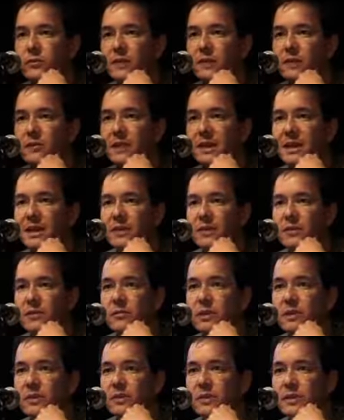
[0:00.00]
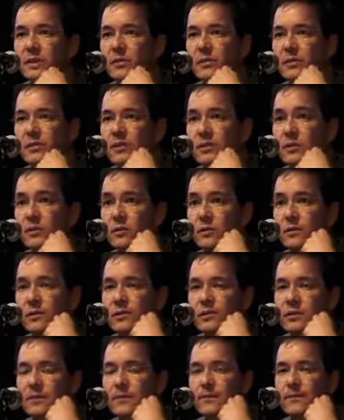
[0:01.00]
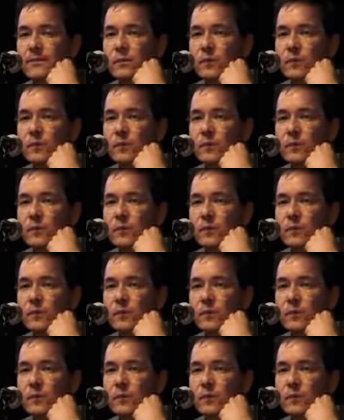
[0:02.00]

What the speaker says: cinematic, almost like there was a script.